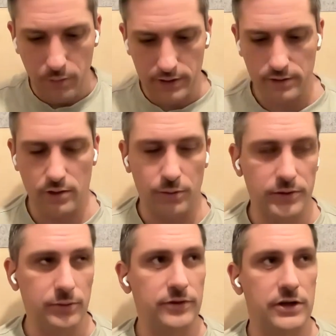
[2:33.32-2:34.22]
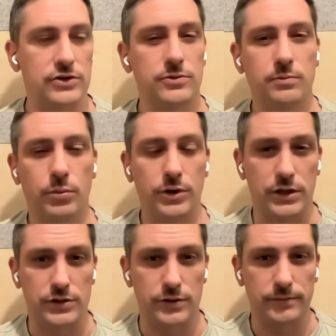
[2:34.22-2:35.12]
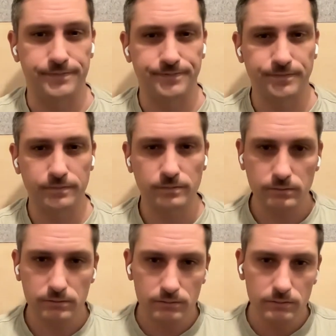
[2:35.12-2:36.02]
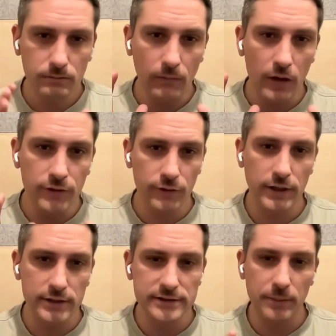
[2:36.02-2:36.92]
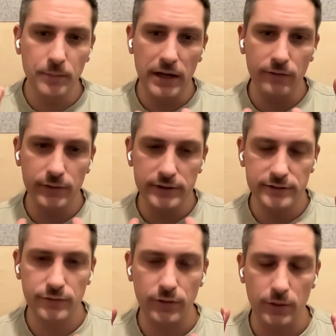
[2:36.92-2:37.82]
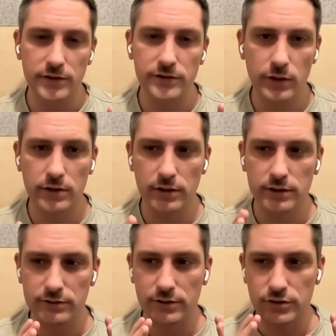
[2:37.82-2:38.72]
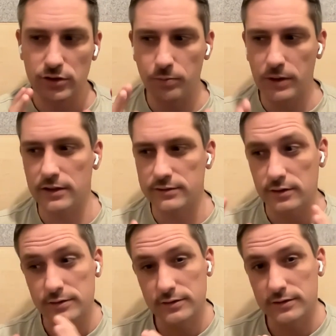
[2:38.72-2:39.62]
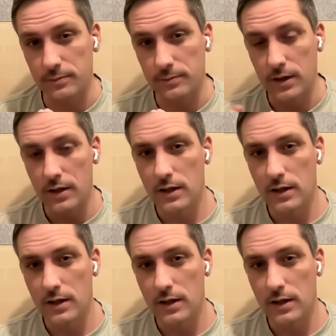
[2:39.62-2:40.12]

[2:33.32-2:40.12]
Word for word: bid optimization potential. So there is some benefits from this granular structure, but there's also some